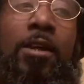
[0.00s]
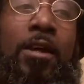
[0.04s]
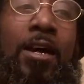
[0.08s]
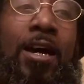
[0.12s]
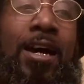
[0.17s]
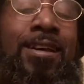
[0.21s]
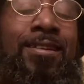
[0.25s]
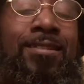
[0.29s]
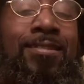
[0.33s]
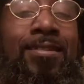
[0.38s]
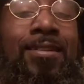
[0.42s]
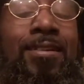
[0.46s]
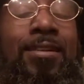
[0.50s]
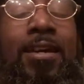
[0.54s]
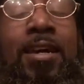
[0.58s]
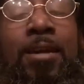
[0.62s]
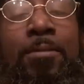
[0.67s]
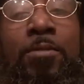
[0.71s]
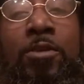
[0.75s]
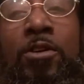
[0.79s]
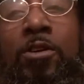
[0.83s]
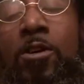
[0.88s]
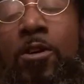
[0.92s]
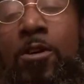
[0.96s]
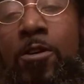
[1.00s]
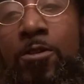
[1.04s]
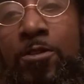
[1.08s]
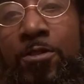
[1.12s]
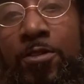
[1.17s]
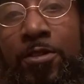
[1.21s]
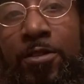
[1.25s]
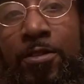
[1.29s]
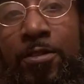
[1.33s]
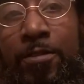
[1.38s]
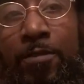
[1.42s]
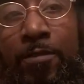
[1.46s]
I say that
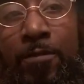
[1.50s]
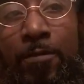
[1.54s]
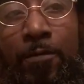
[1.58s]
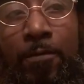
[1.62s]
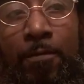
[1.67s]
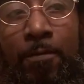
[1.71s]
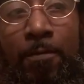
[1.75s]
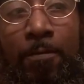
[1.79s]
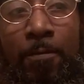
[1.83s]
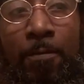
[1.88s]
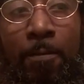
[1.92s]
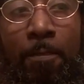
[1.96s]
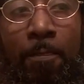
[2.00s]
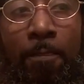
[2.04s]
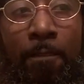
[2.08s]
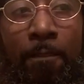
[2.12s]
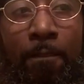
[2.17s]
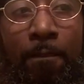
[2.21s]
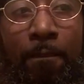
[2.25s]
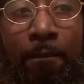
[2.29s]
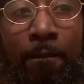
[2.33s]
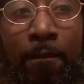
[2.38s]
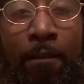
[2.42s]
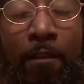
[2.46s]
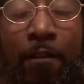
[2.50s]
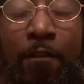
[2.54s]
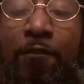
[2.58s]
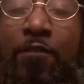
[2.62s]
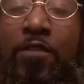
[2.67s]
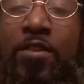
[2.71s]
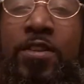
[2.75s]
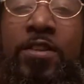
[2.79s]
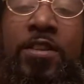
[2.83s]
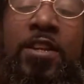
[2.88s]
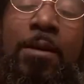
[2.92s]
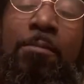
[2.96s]
because for
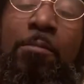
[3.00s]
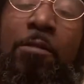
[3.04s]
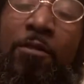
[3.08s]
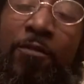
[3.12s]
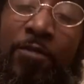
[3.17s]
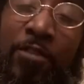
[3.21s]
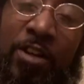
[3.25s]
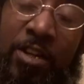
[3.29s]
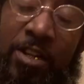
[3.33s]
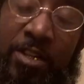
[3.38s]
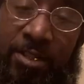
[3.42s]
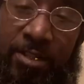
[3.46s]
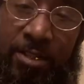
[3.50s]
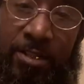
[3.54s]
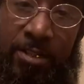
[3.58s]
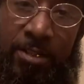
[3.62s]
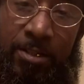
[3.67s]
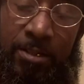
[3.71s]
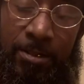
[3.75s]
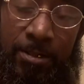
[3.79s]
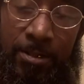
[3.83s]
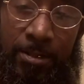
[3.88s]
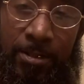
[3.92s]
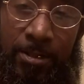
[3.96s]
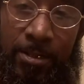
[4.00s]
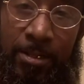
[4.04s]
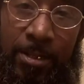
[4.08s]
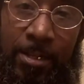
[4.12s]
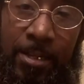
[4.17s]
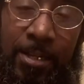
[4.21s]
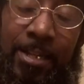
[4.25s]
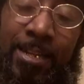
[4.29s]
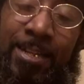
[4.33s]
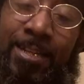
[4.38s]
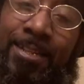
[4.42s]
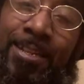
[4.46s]
some of us,
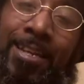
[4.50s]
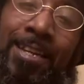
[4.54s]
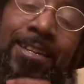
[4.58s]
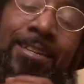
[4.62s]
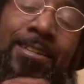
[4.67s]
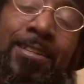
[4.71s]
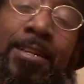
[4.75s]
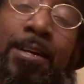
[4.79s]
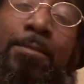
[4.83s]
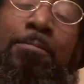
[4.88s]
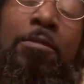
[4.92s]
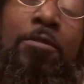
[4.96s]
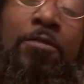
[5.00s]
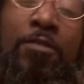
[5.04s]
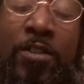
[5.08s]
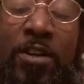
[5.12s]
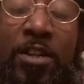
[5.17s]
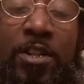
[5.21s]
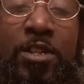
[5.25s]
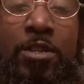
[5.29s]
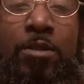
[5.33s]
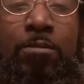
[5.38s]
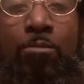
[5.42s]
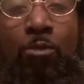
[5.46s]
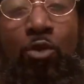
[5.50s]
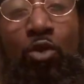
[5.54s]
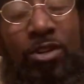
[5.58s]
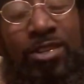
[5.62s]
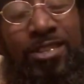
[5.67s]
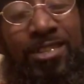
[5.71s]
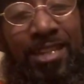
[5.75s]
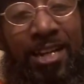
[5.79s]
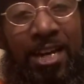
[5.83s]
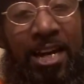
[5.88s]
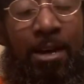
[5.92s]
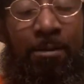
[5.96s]
it takes some of us more
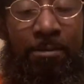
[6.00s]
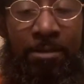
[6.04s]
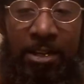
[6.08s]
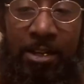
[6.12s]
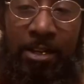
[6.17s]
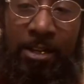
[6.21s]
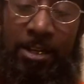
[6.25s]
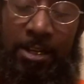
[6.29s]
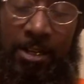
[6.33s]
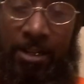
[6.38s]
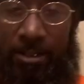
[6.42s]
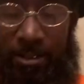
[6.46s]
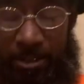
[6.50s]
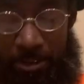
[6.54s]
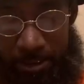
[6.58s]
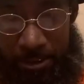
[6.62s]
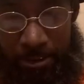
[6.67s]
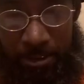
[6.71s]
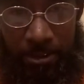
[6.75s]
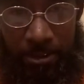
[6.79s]
time than others